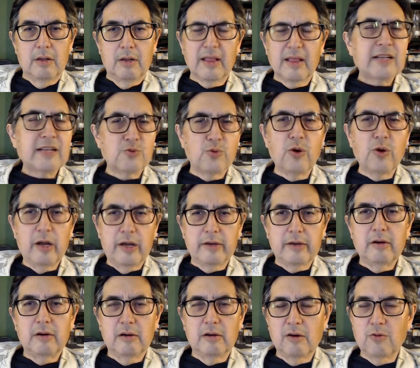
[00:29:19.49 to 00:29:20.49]
That's
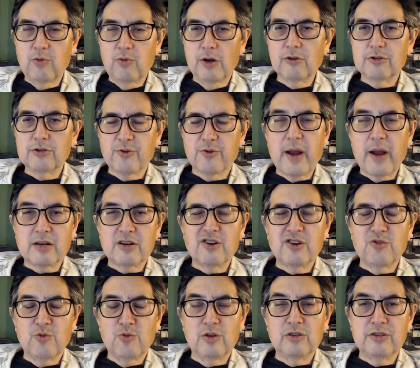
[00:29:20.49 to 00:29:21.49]
what a real
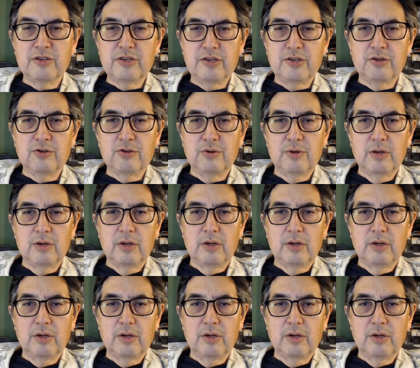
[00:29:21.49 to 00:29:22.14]
director will do.